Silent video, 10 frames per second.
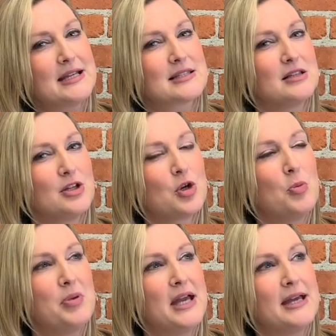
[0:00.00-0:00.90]
it's a
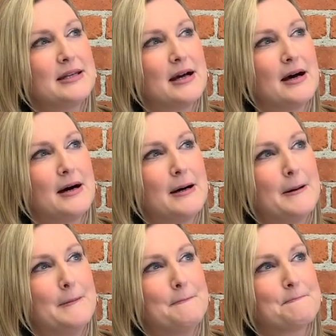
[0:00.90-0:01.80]
little bit
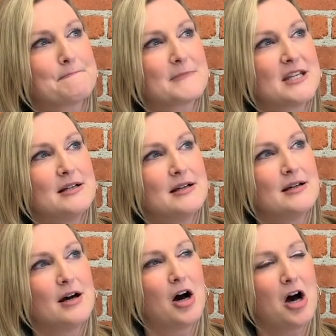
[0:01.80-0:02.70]

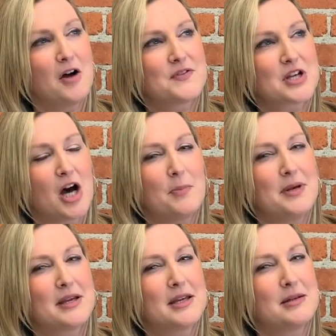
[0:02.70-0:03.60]
off
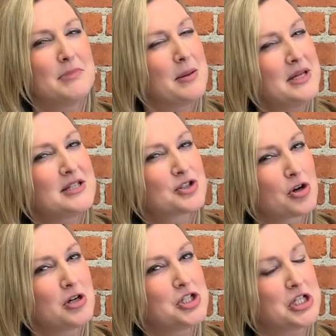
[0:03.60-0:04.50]
topic and maybe
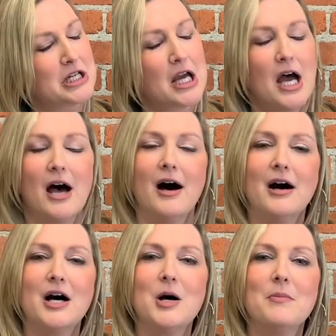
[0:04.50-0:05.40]
discouraging.
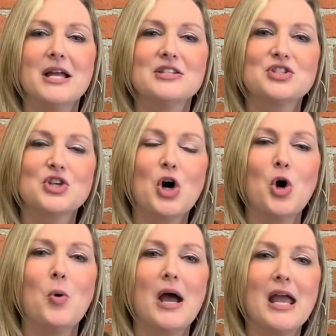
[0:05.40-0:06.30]
And
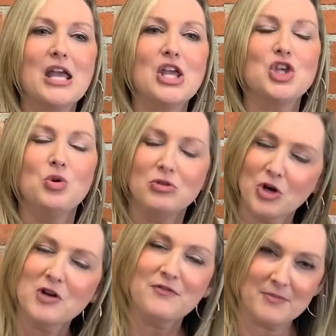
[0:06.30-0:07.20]
so you
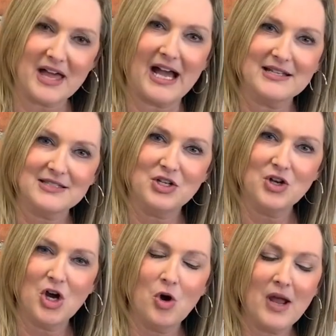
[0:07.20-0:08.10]
learn from that,
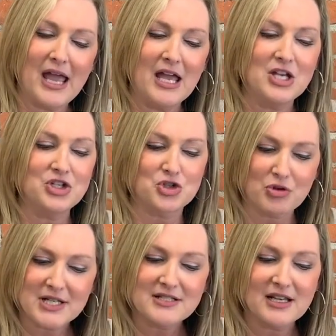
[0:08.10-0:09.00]
and you
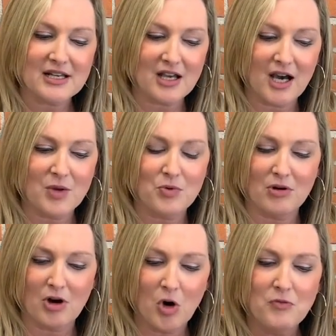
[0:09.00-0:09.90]
trust that God
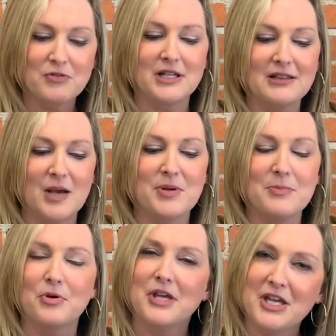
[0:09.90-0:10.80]
will hopefully let
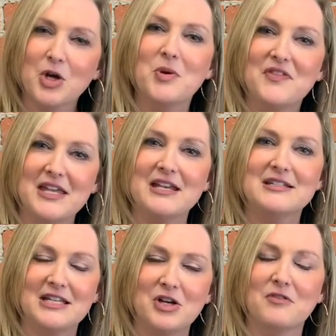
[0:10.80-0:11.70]
people hear what they needed
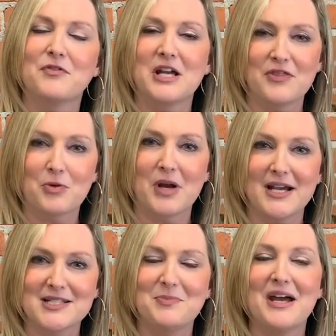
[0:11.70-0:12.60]
to hear and forget the
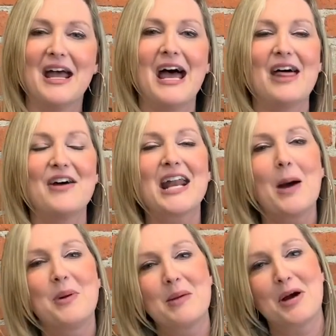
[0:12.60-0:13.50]
rest. But that
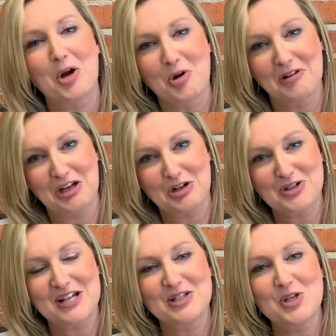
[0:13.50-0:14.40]
happened in my early
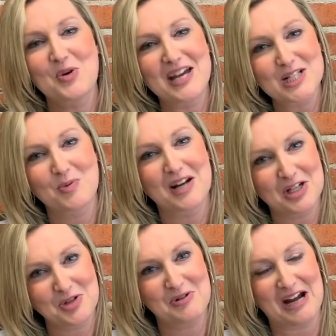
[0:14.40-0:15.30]
years. And so guess what I
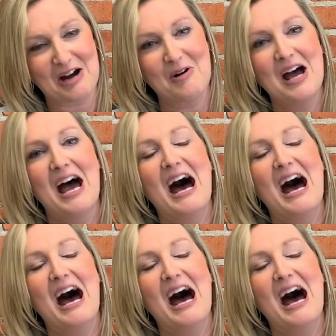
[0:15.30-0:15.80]
do now?